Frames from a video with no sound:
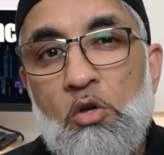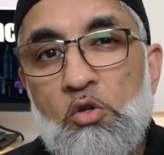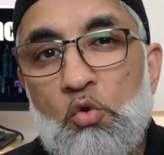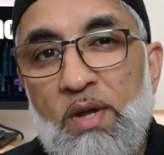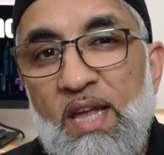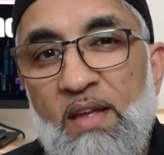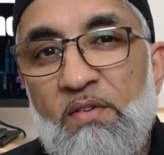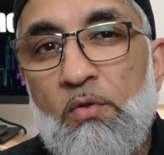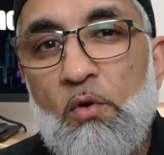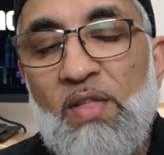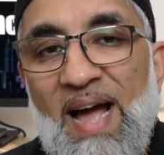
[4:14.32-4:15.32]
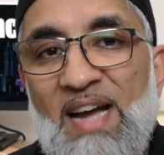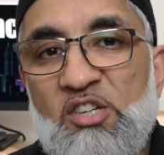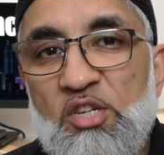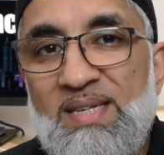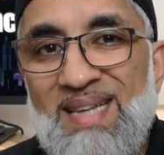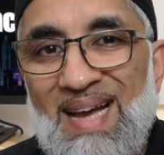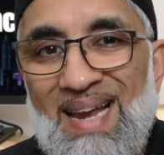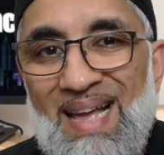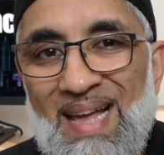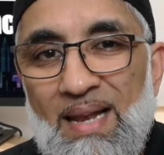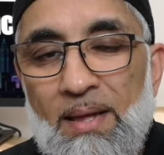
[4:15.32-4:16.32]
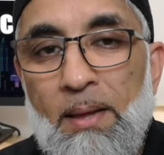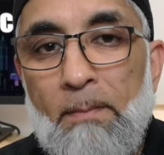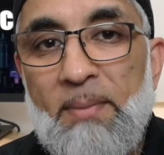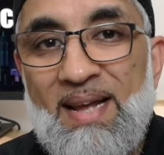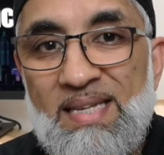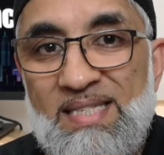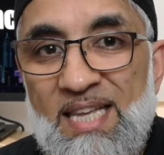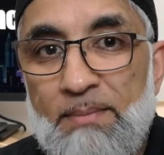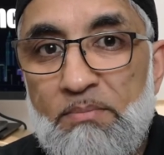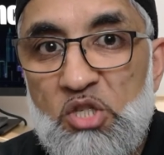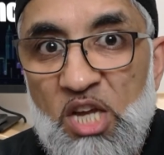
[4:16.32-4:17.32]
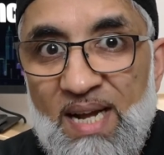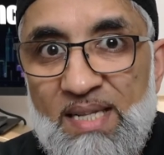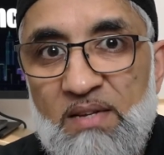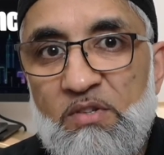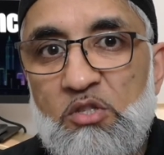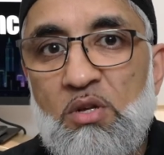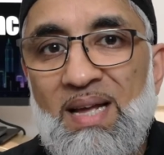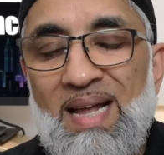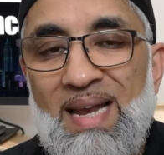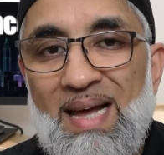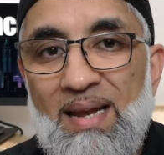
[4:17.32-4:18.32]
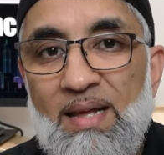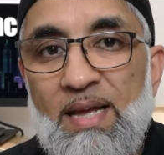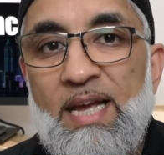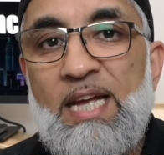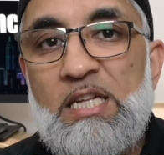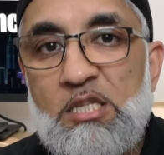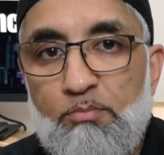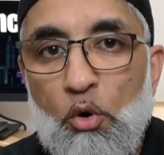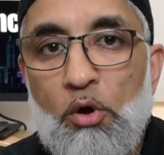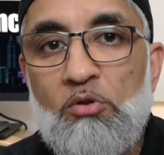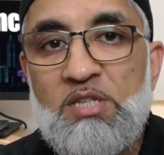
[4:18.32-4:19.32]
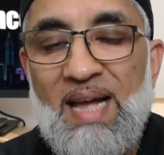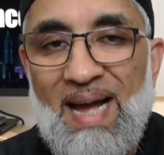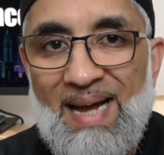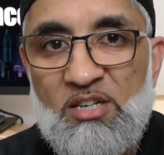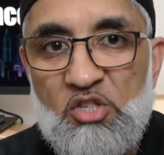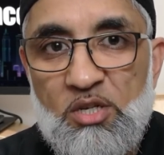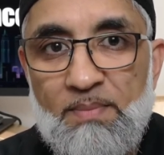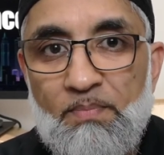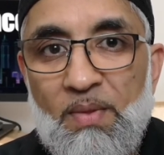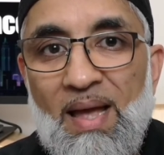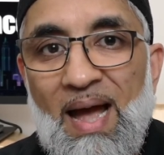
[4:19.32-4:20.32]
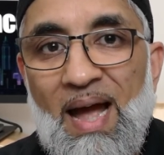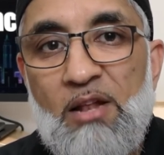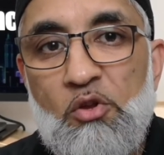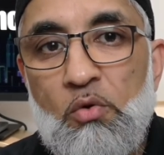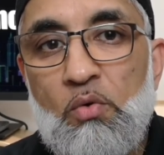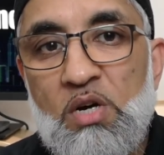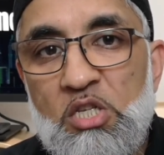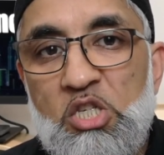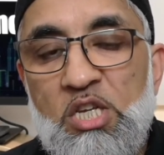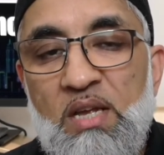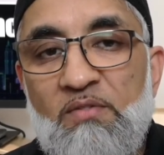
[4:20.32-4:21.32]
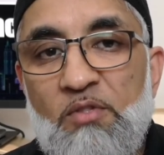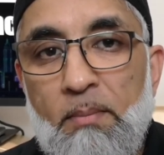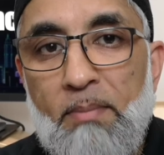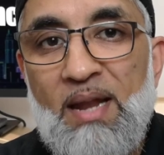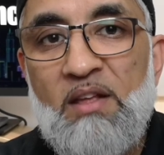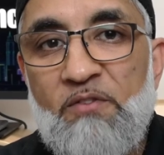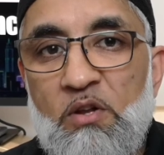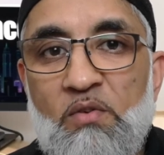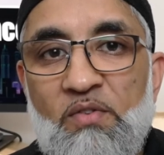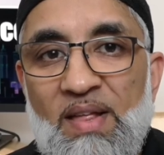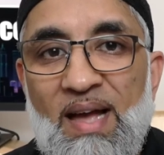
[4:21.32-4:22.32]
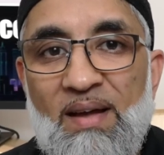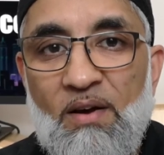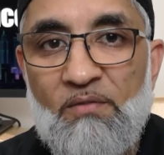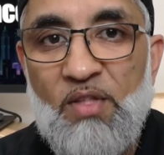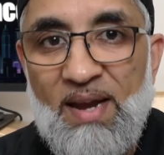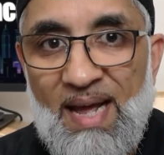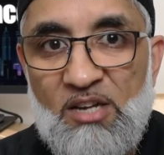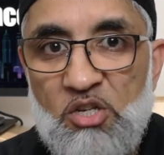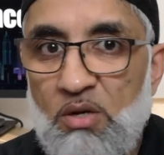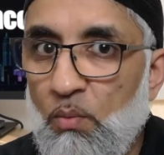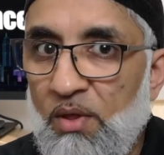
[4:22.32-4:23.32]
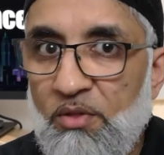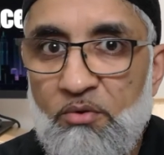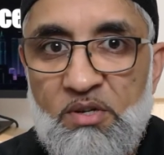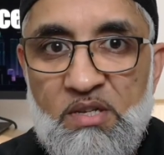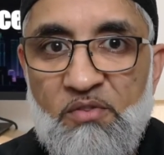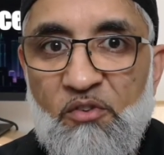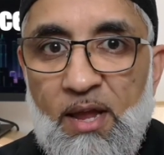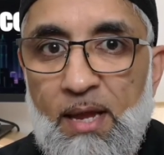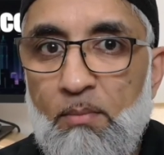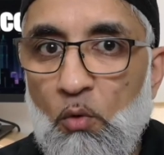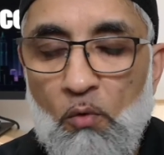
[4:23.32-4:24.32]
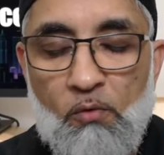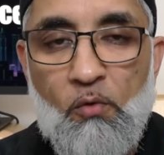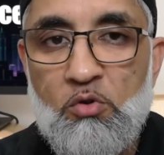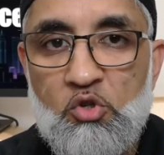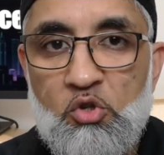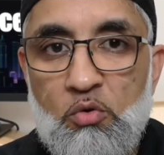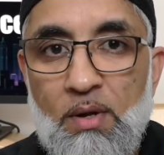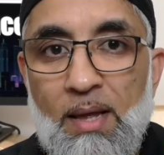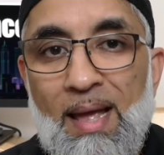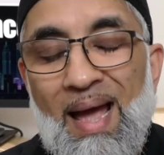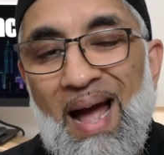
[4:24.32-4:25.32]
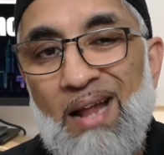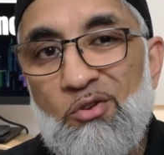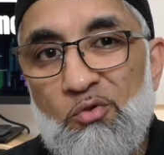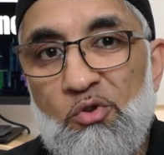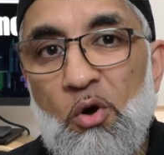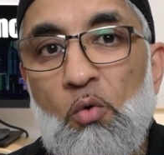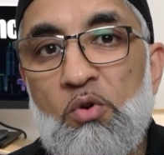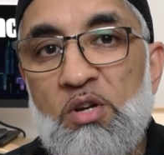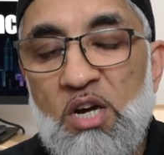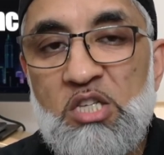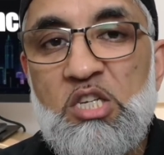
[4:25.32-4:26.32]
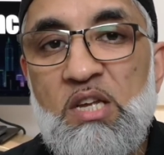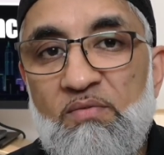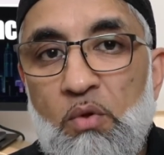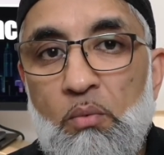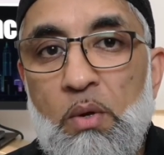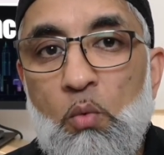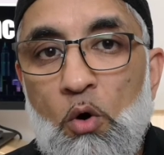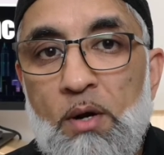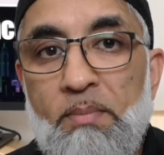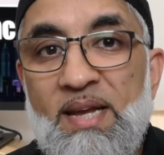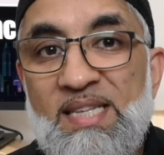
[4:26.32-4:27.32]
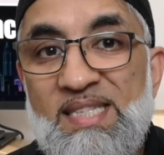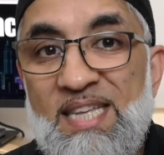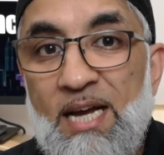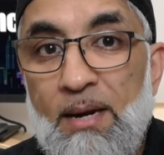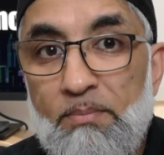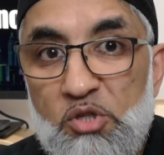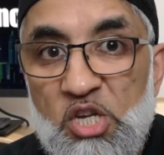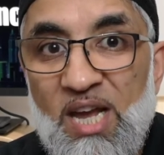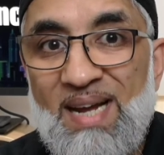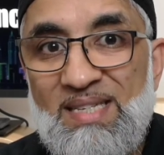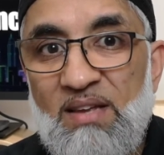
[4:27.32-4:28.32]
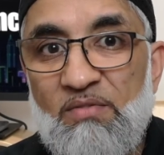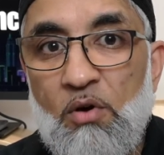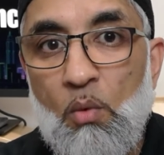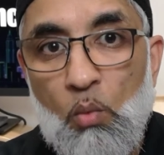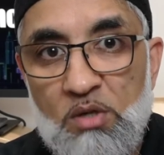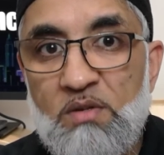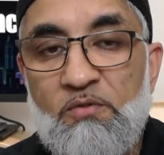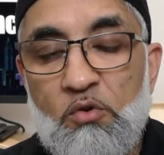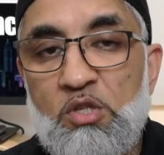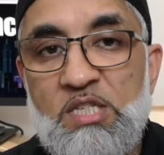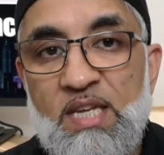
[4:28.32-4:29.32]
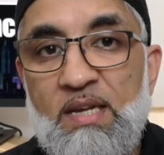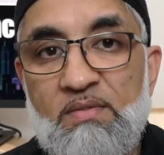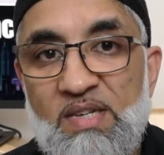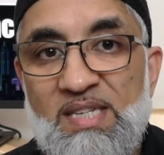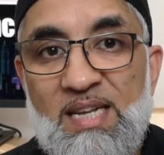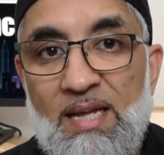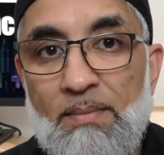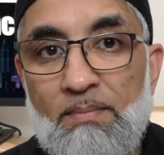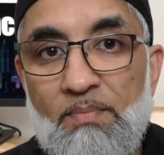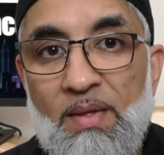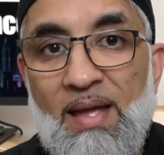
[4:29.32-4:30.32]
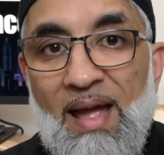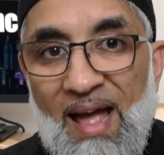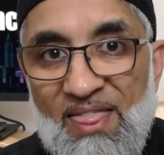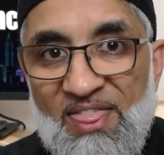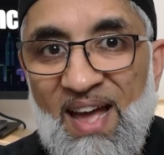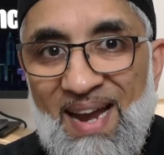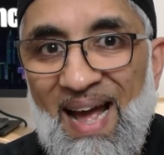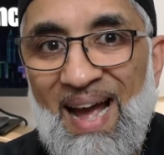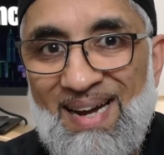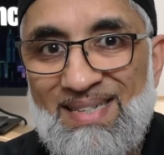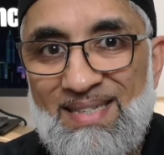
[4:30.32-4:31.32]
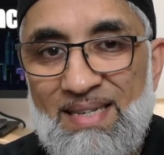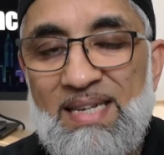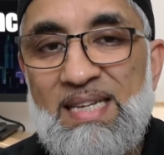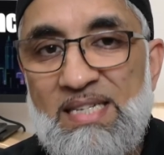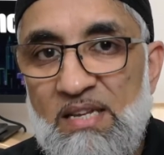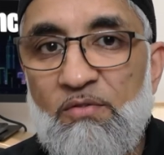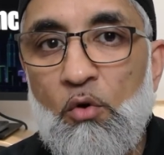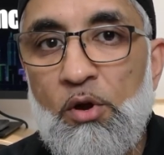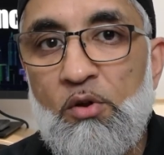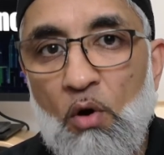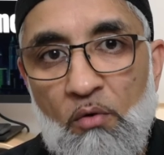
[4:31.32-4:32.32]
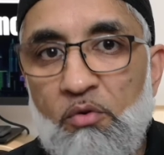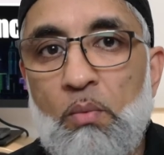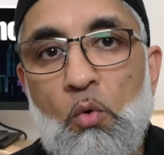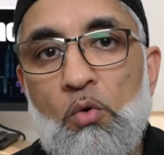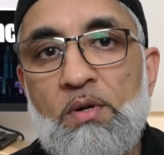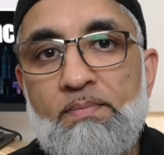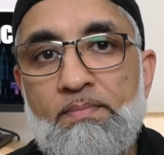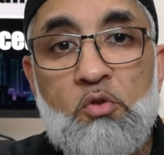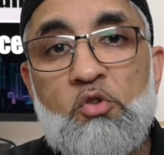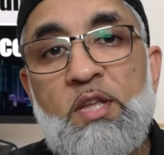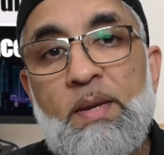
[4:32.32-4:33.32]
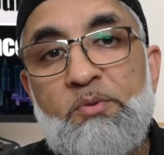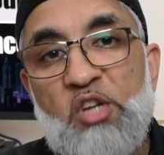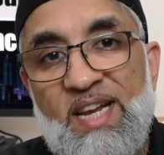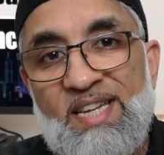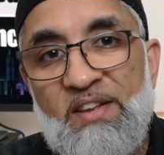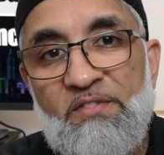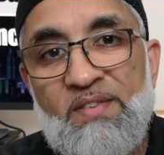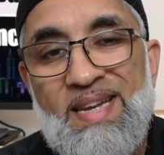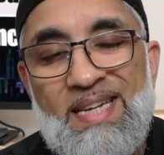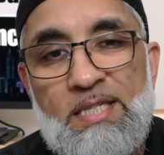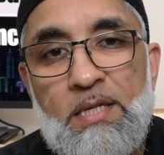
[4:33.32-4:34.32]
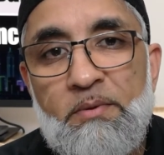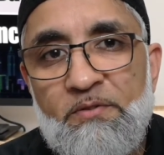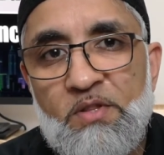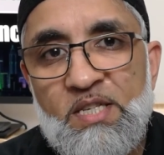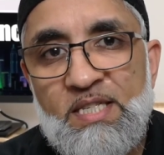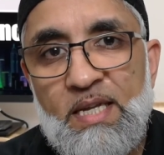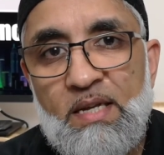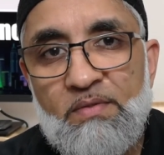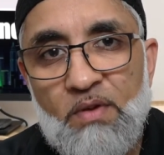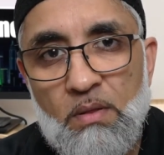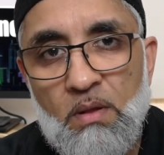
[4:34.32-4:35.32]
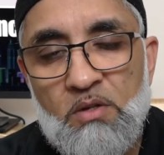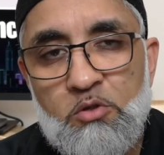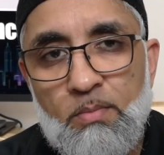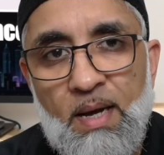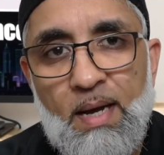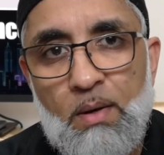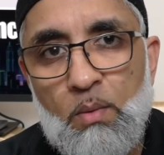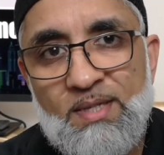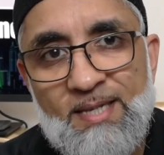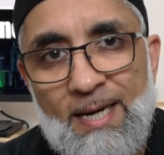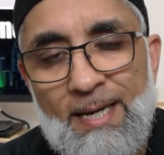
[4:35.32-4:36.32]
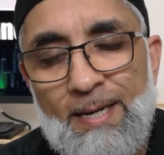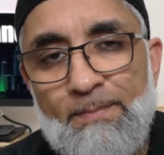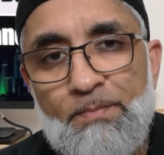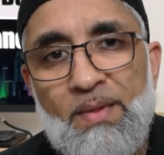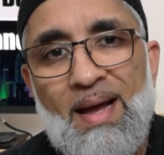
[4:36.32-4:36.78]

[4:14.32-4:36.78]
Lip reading: So even though the action is halal, because the objective is not halal, it spoils the action and you achieve the benefit of that action, whether it is fame or fortune, and you don't achieve the reward because the objective wasn't for the sake of Islam. And that act is devoid of reward. So the objective needs to be for the sake of Allah subhanahu wa ta'ala.